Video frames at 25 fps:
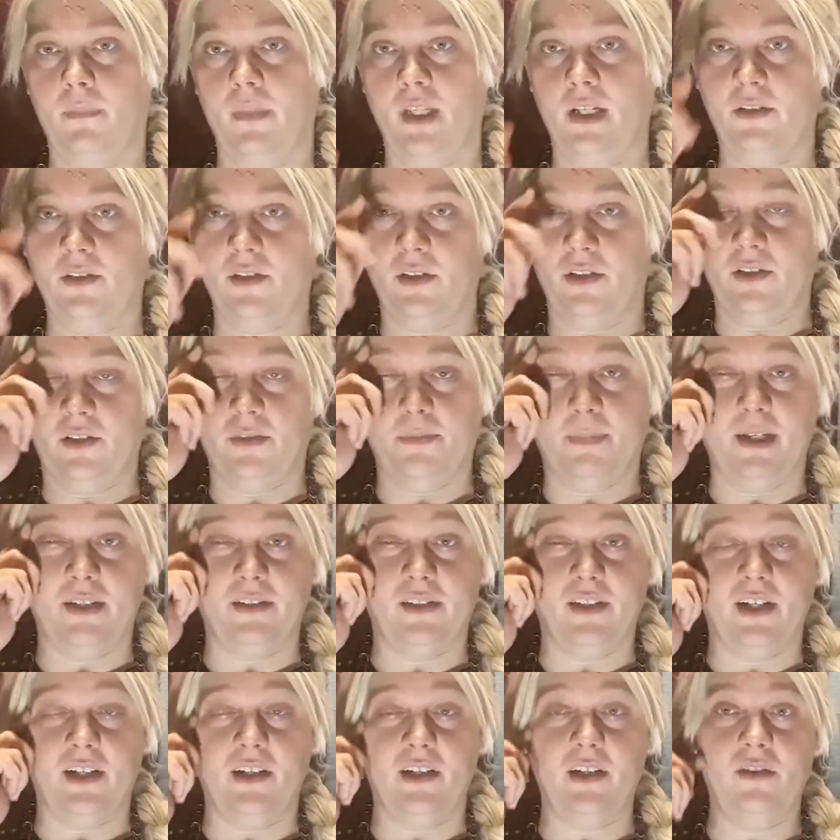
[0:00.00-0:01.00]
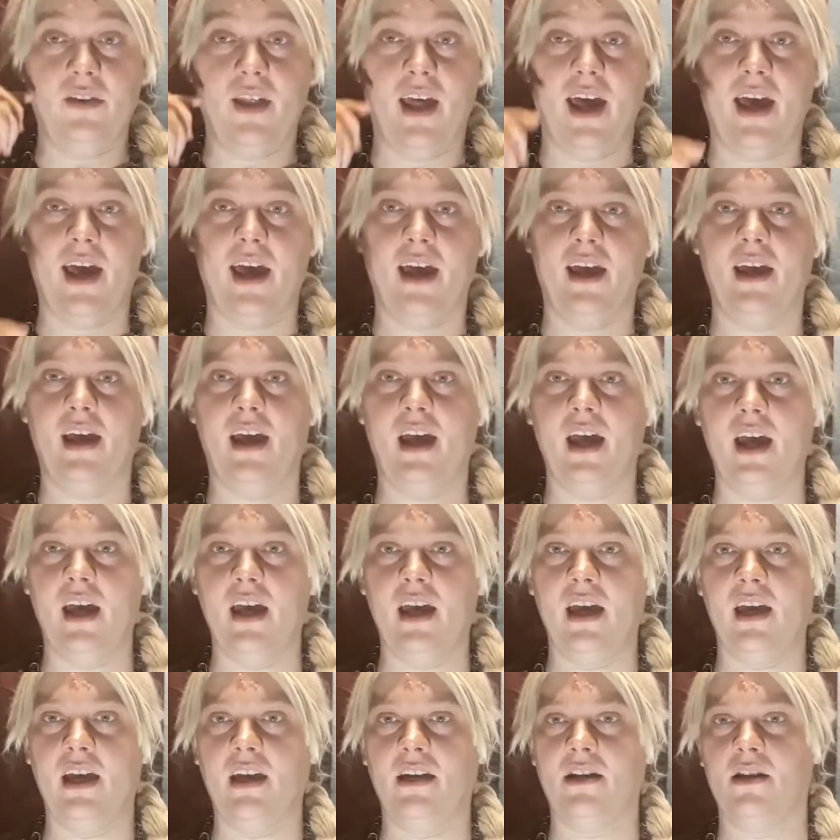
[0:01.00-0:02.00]
Certain spells can do that,
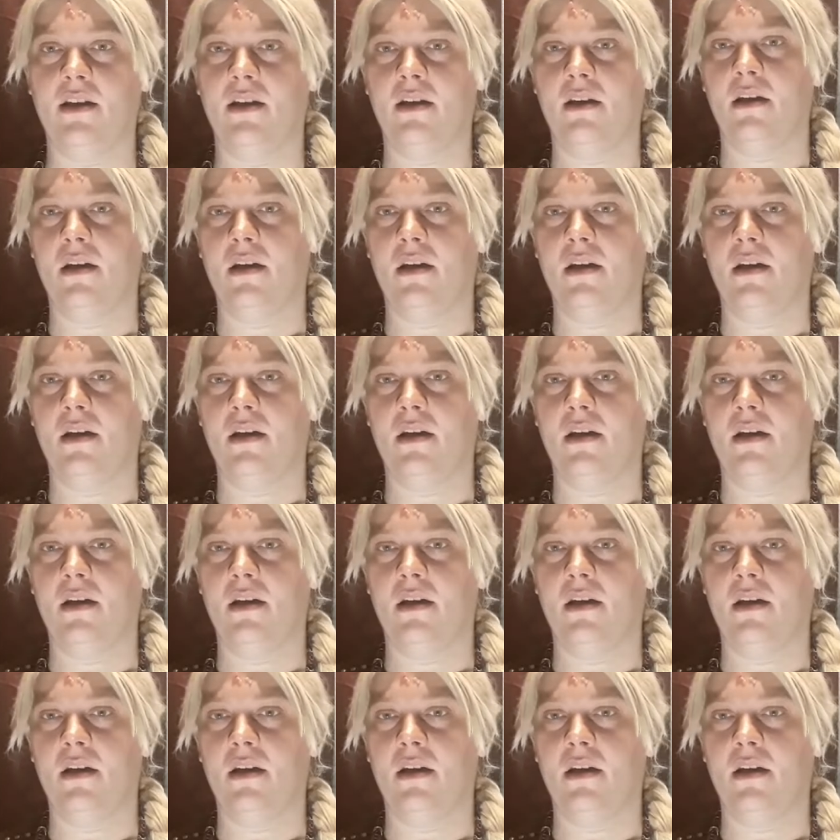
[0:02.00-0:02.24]
and